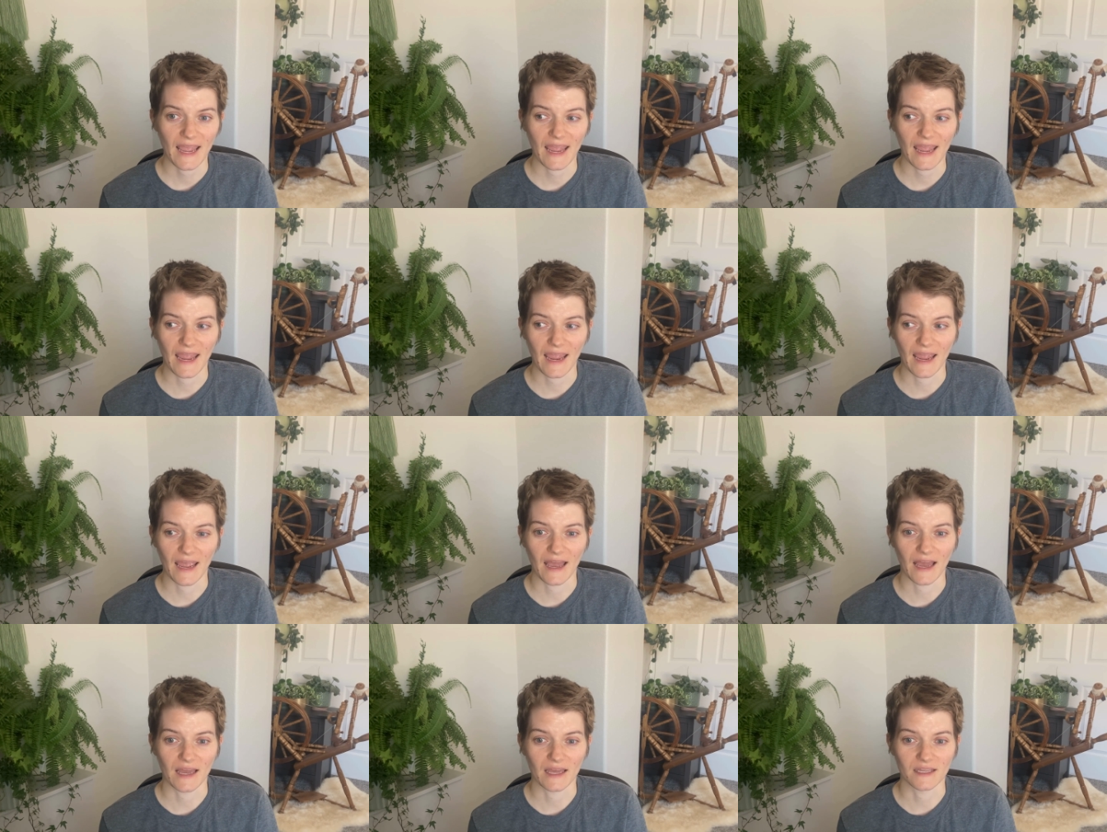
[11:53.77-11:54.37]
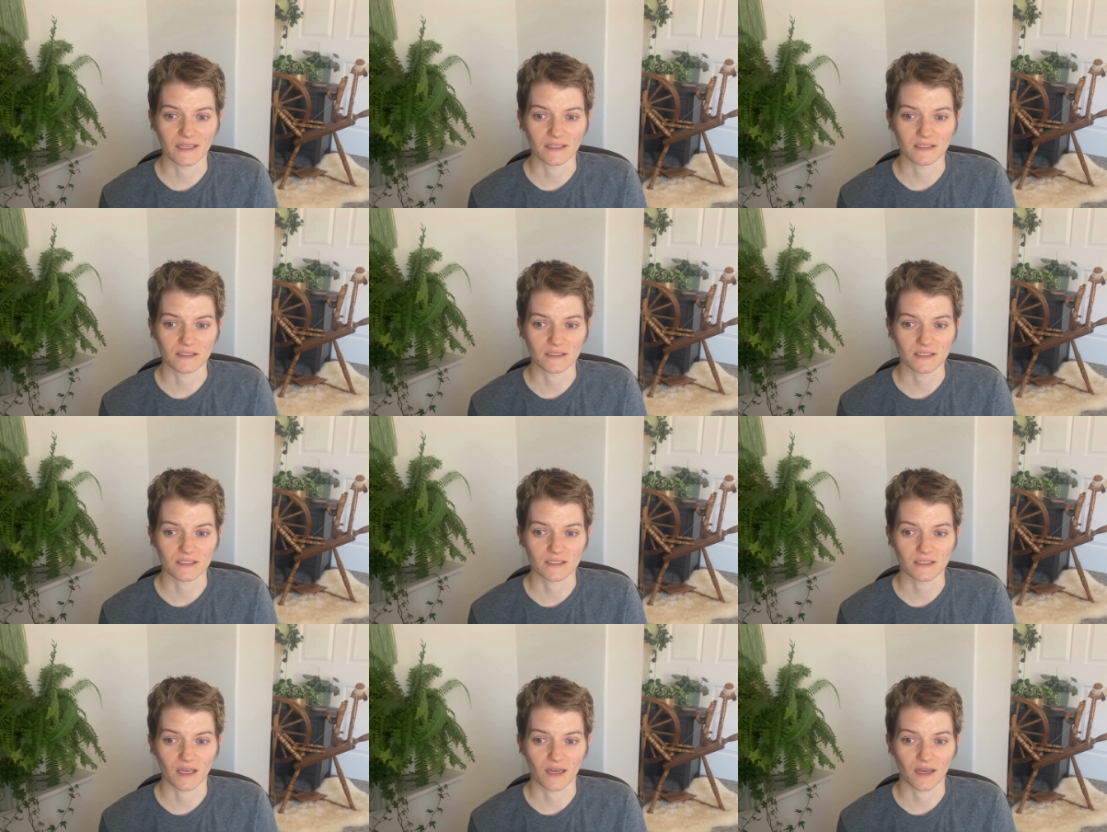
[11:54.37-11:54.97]
and
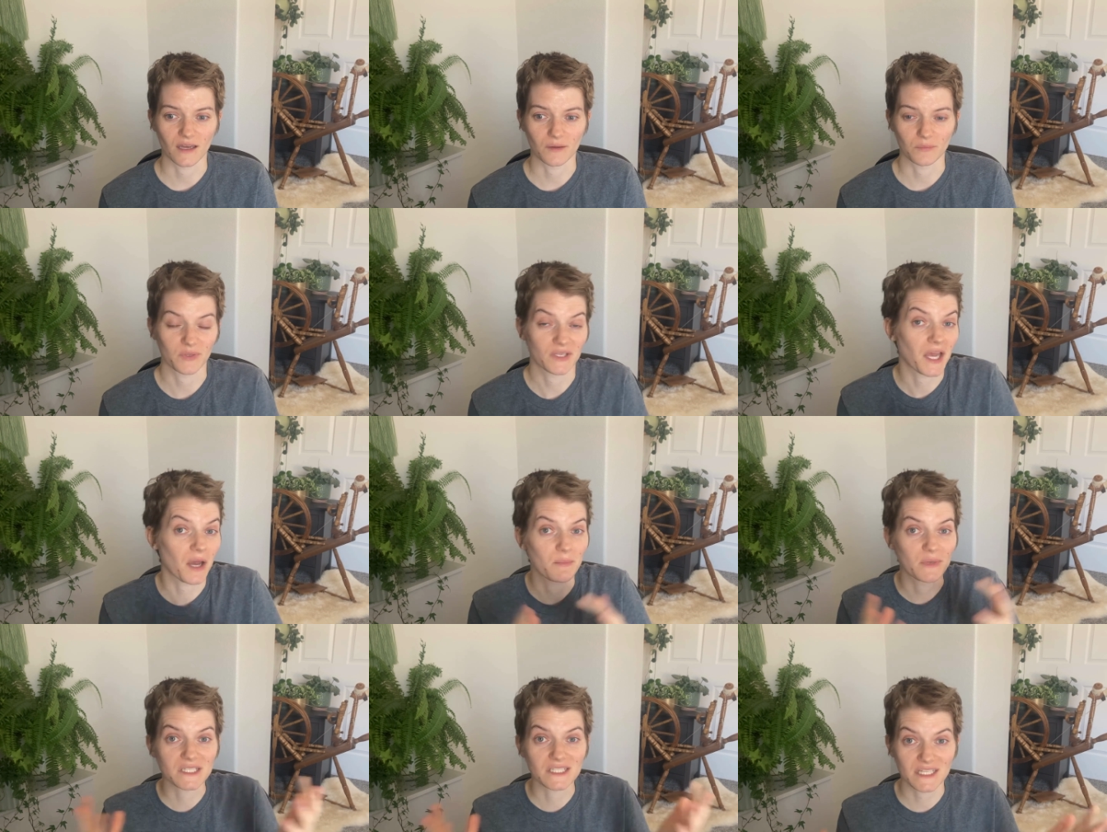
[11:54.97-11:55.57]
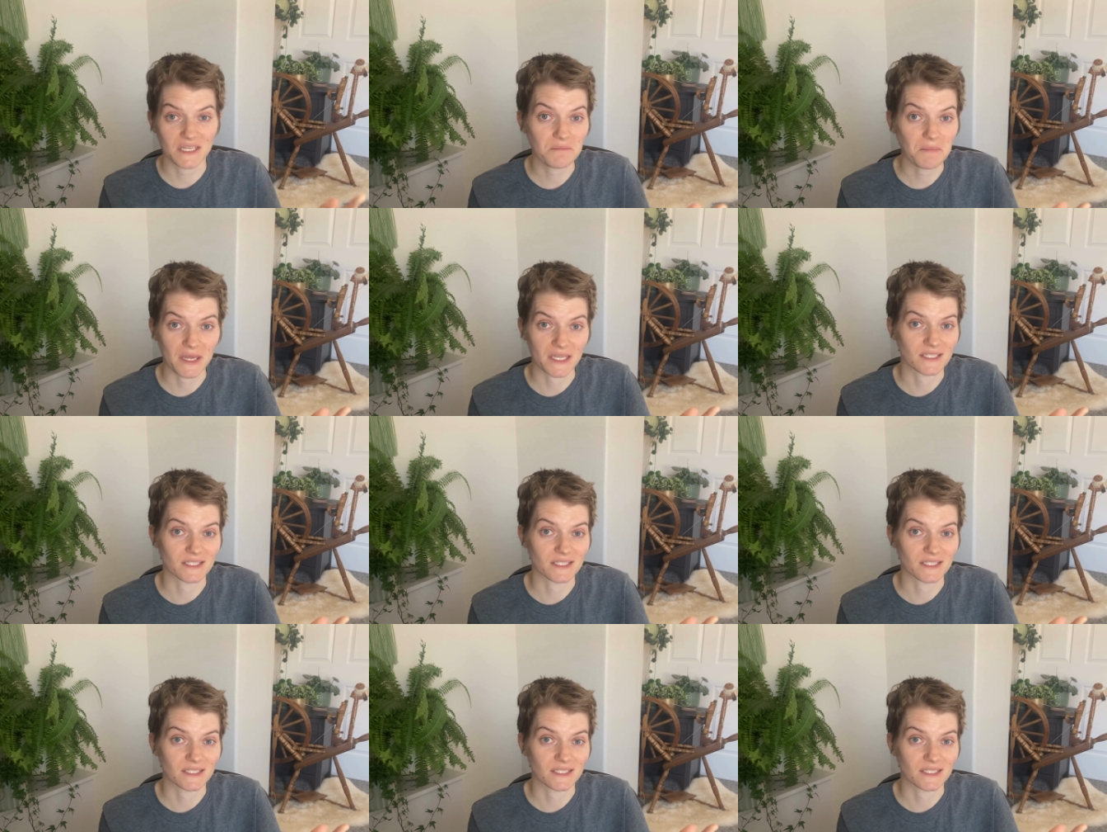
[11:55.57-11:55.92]
become a teammate